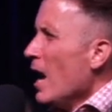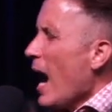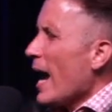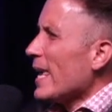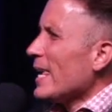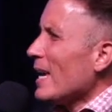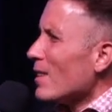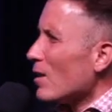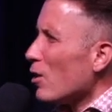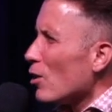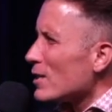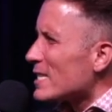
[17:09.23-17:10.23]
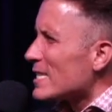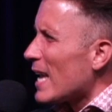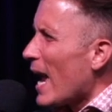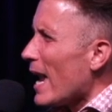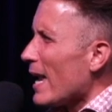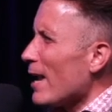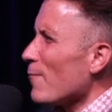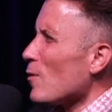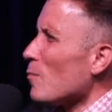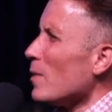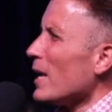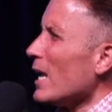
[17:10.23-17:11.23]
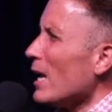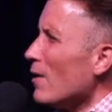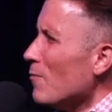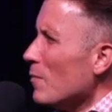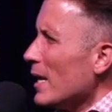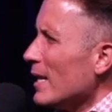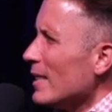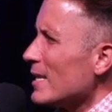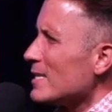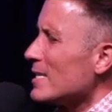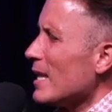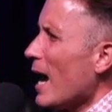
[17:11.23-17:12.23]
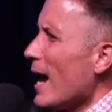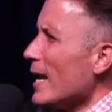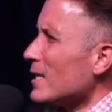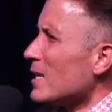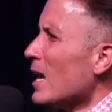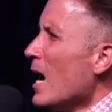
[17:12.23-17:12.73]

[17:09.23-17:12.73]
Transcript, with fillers: I hear the Lord say, if you believe me in this night,